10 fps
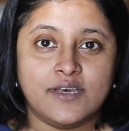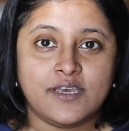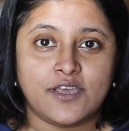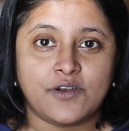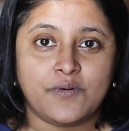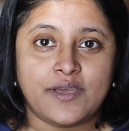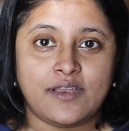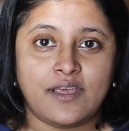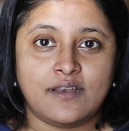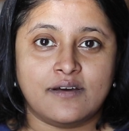in
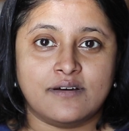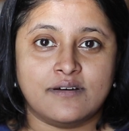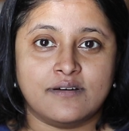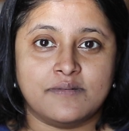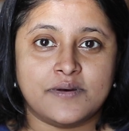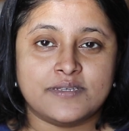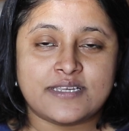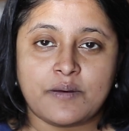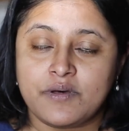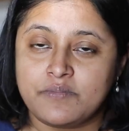a
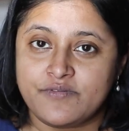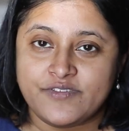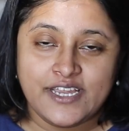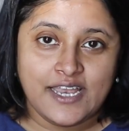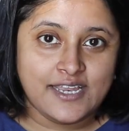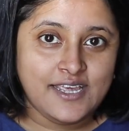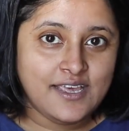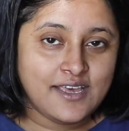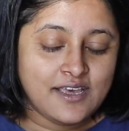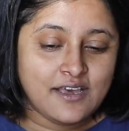suburb of Delhi.
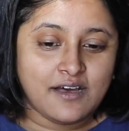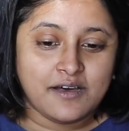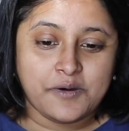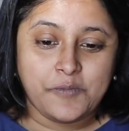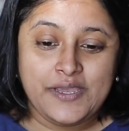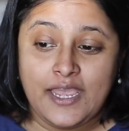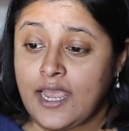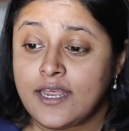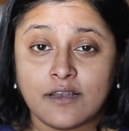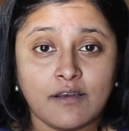We
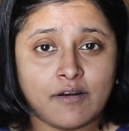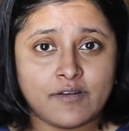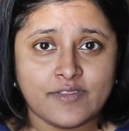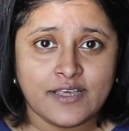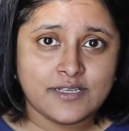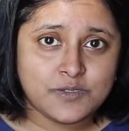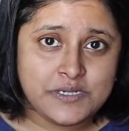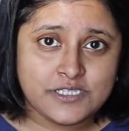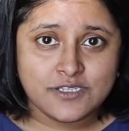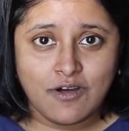ate a lot of things.
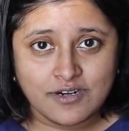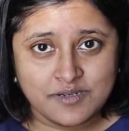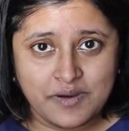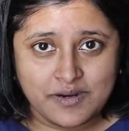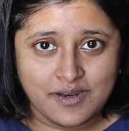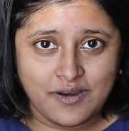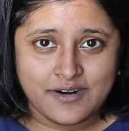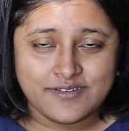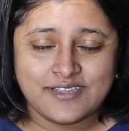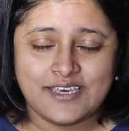We talked about a lot
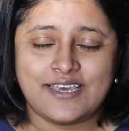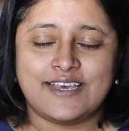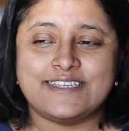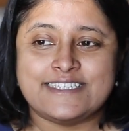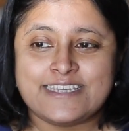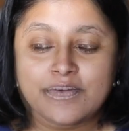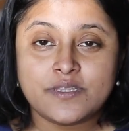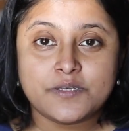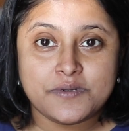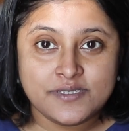of things.
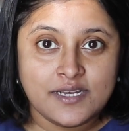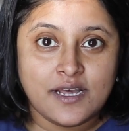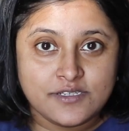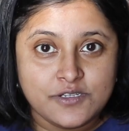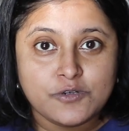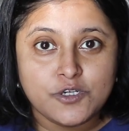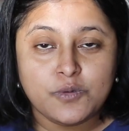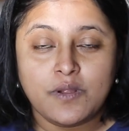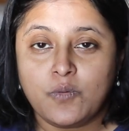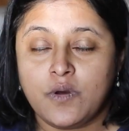This was an
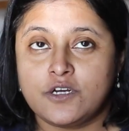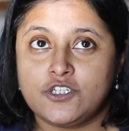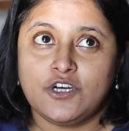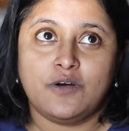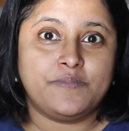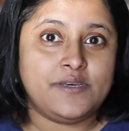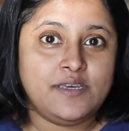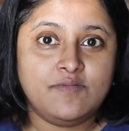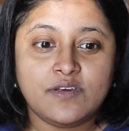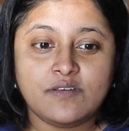unusual workshop,
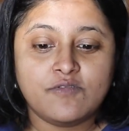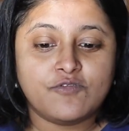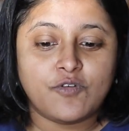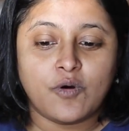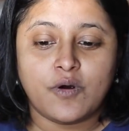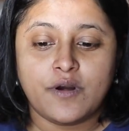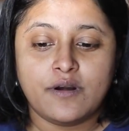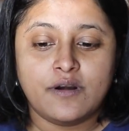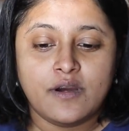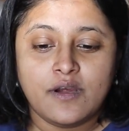even
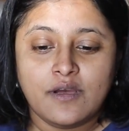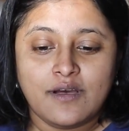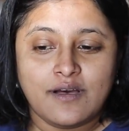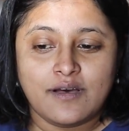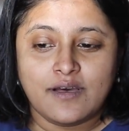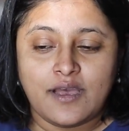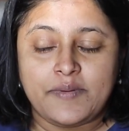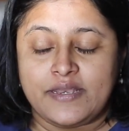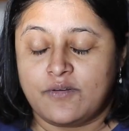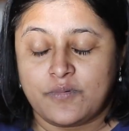for.
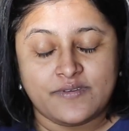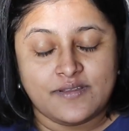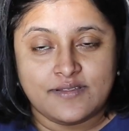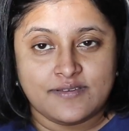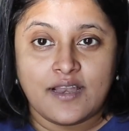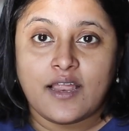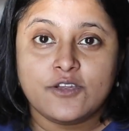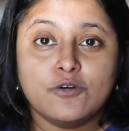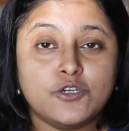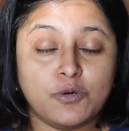It's an
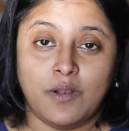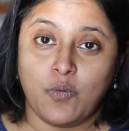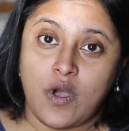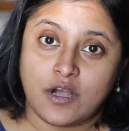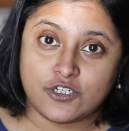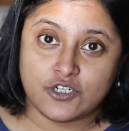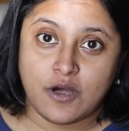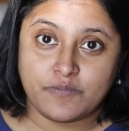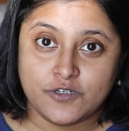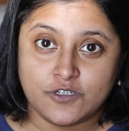unusual
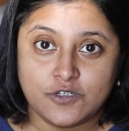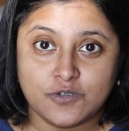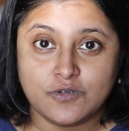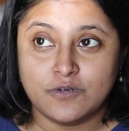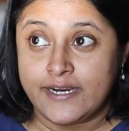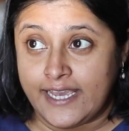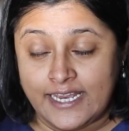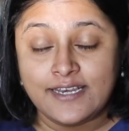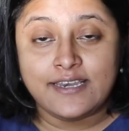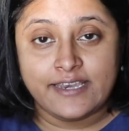workshop to do
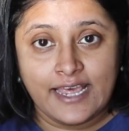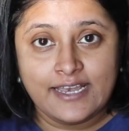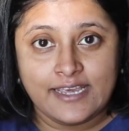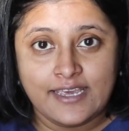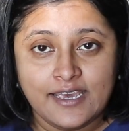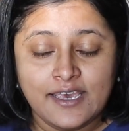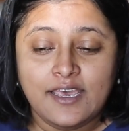in Delhi.